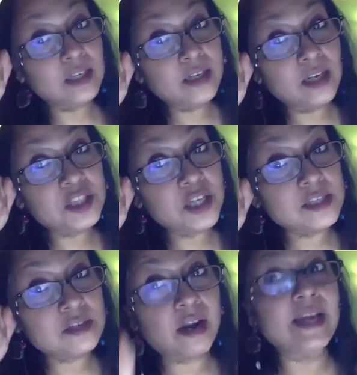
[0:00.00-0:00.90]
and the young
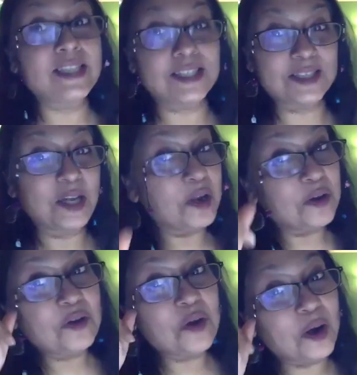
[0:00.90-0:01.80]
child's rights,
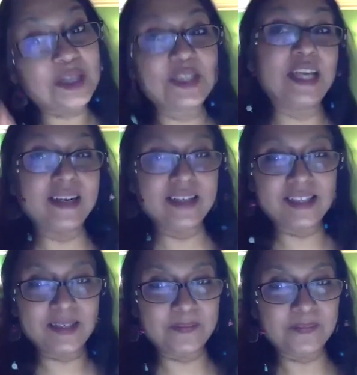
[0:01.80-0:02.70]
not
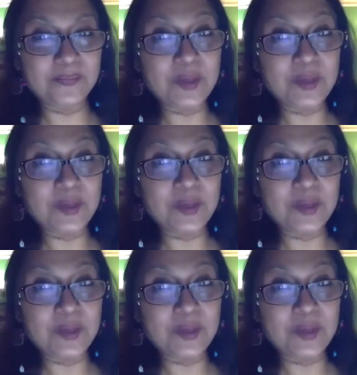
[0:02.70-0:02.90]
charity.